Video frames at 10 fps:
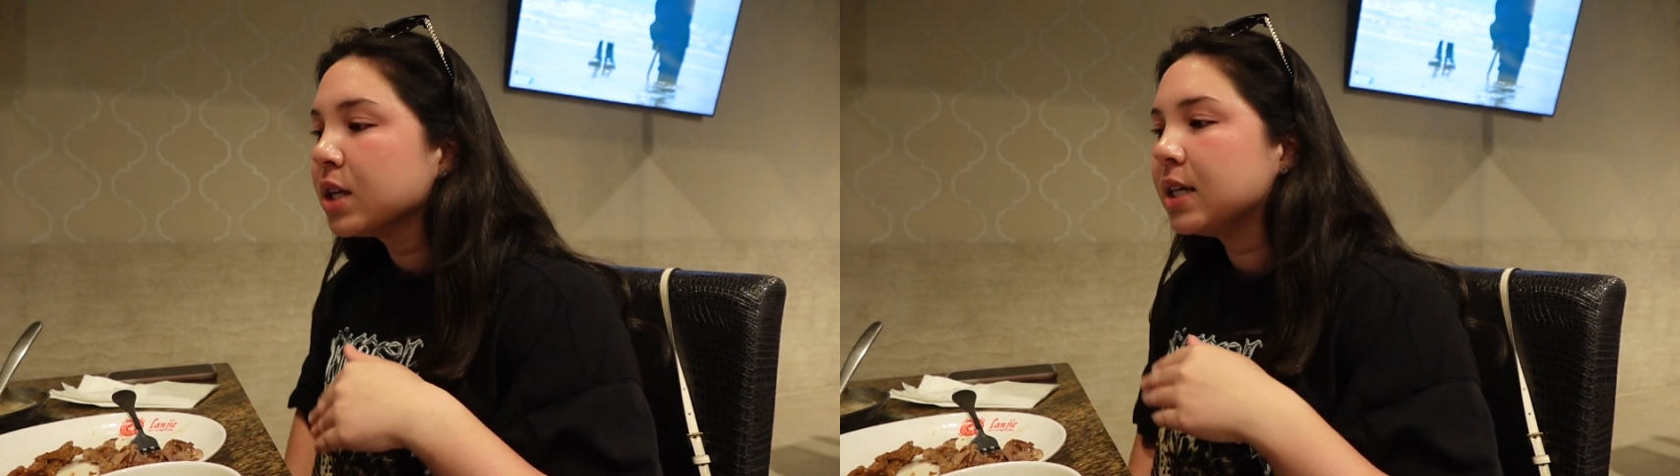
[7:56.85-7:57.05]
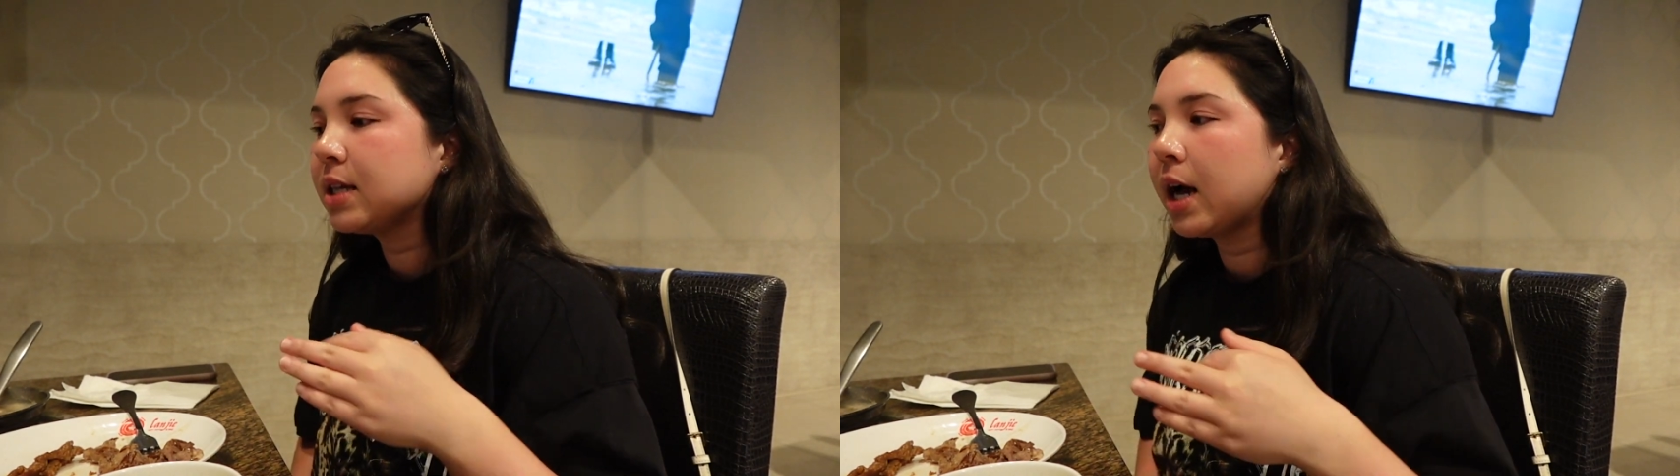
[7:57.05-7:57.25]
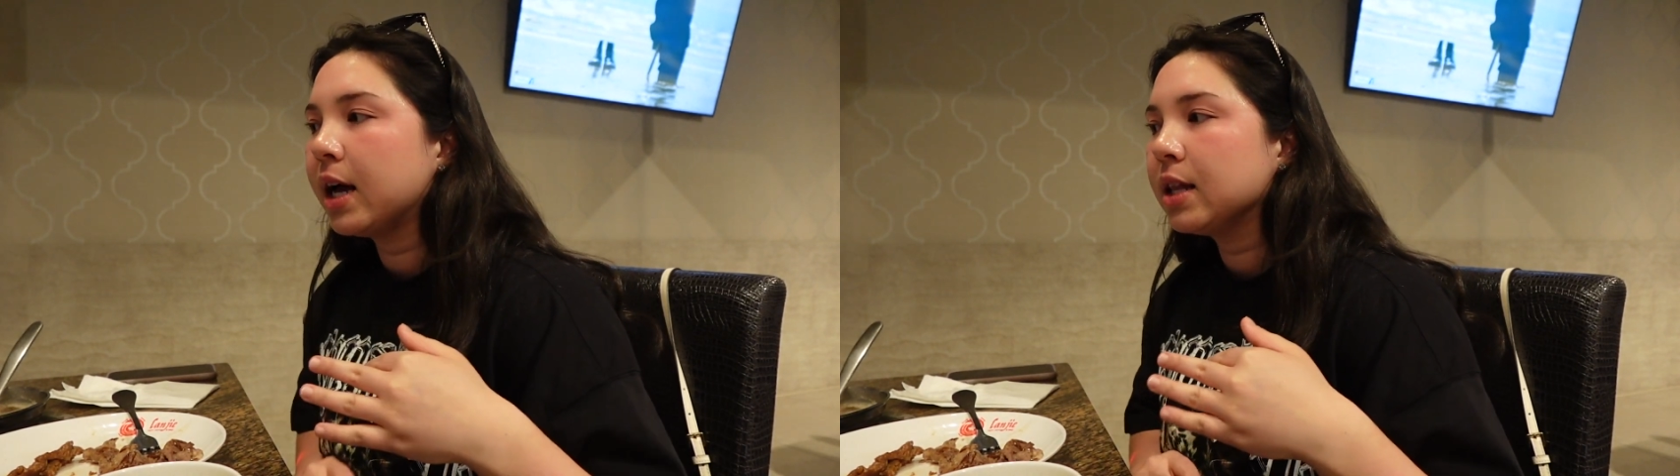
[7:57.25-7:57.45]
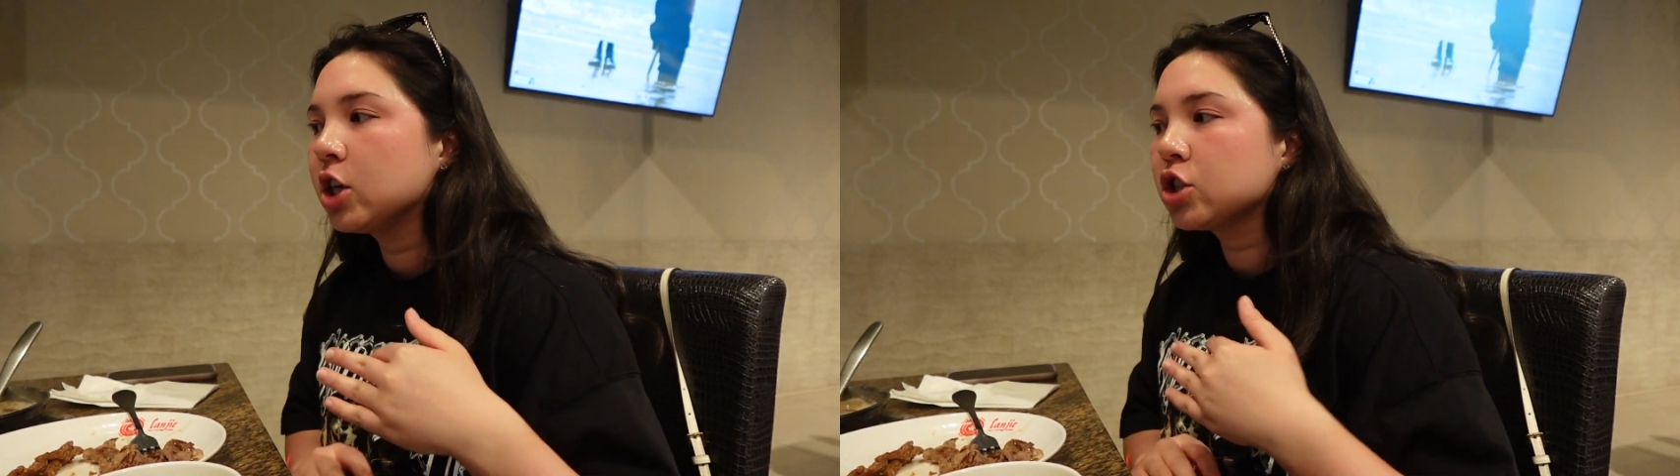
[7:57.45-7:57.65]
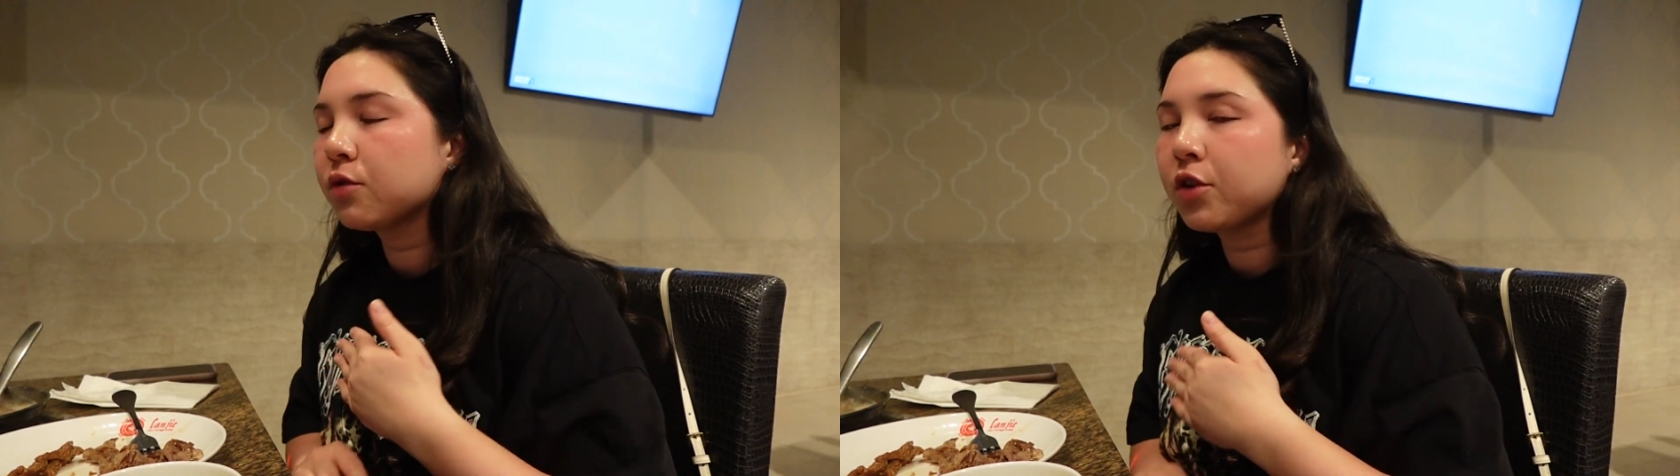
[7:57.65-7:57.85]
is that
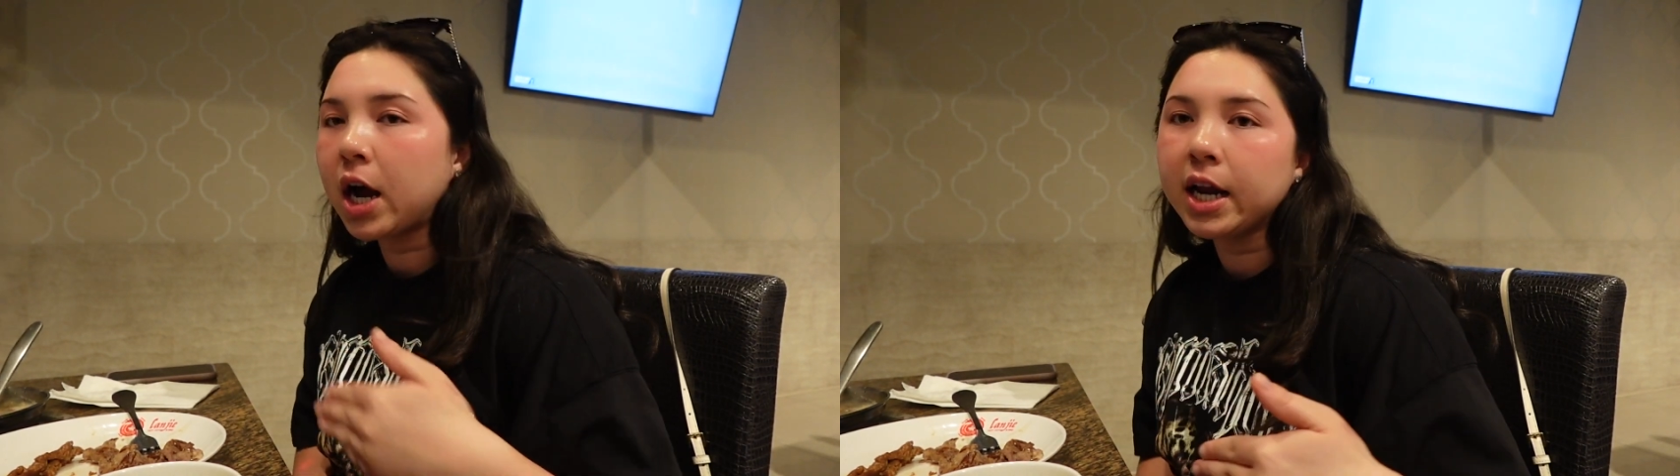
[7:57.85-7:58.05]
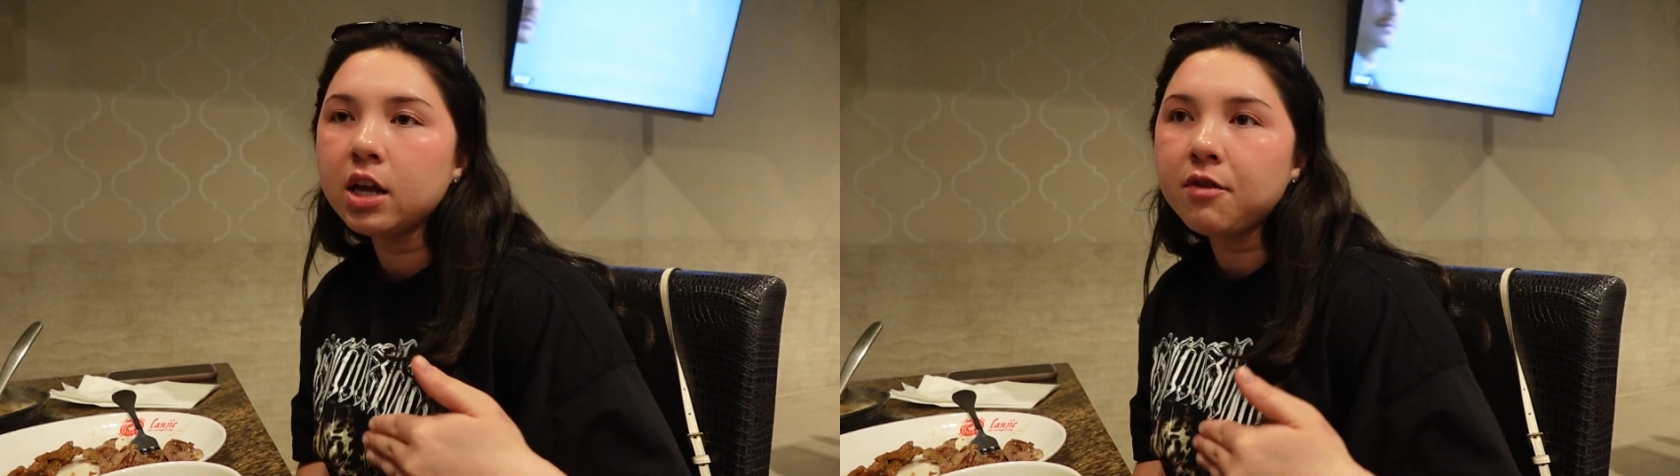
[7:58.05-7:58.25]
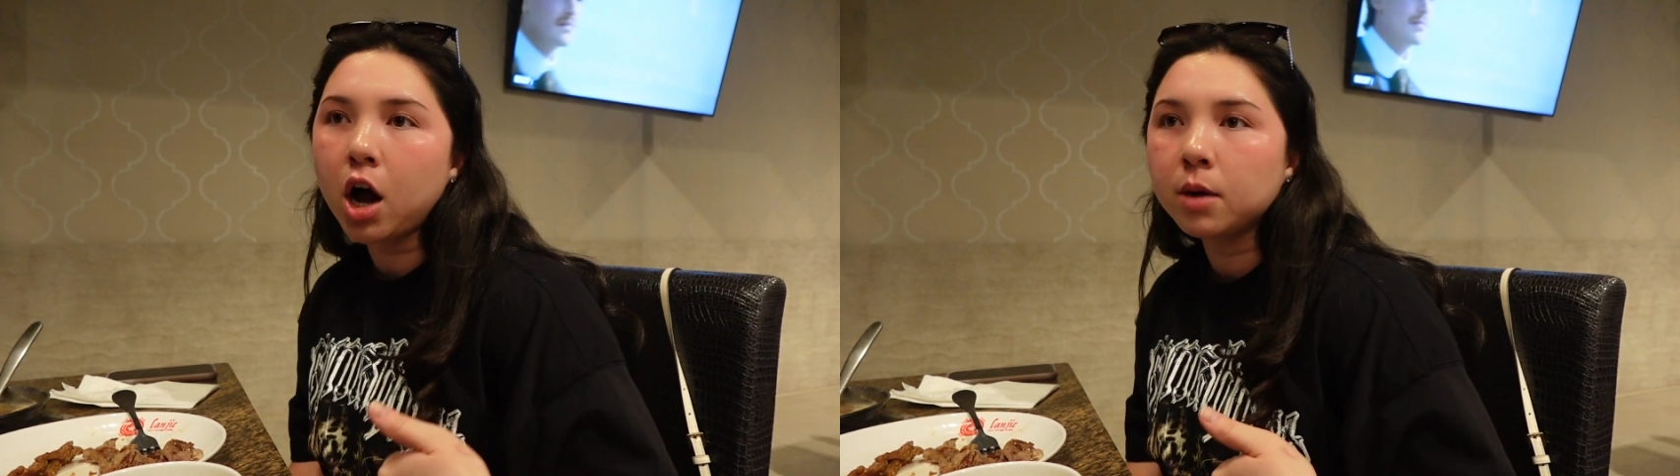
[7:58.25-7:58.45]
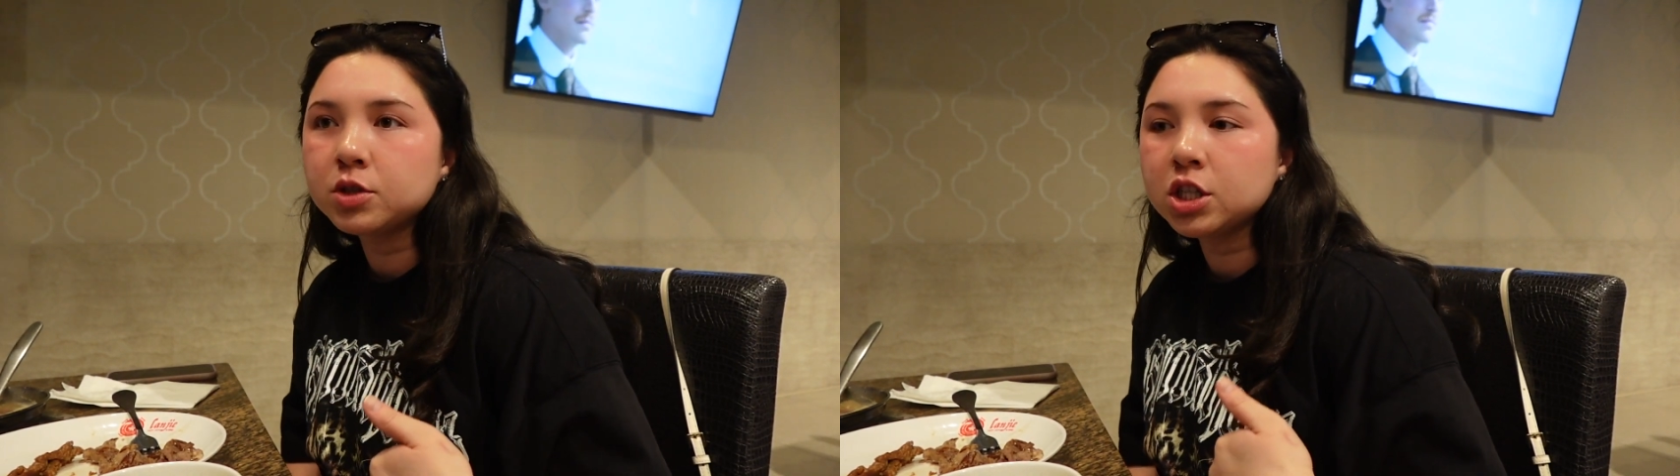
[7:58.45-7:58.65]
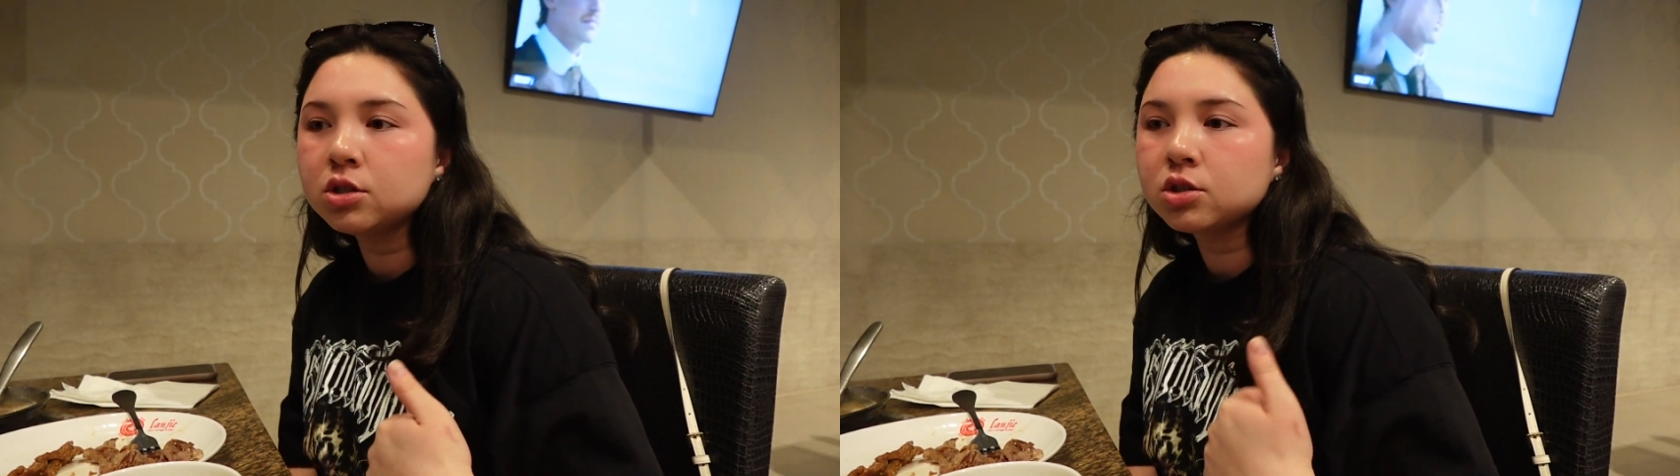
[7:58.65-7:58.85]
there's a variety of
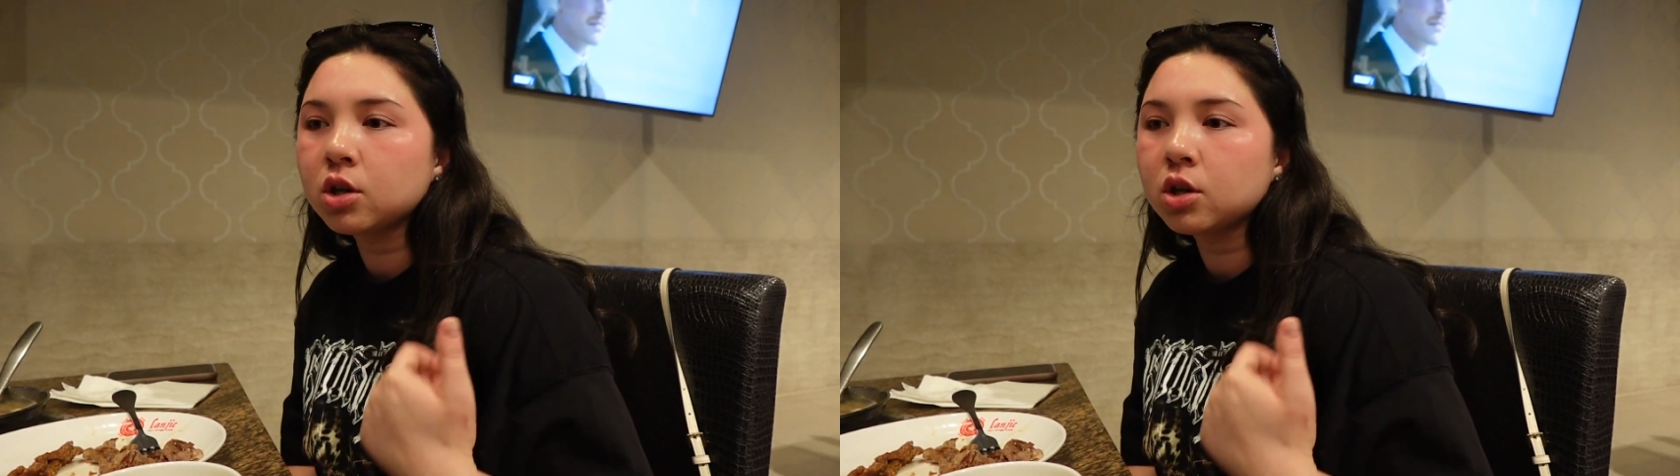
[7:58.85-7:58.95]
options.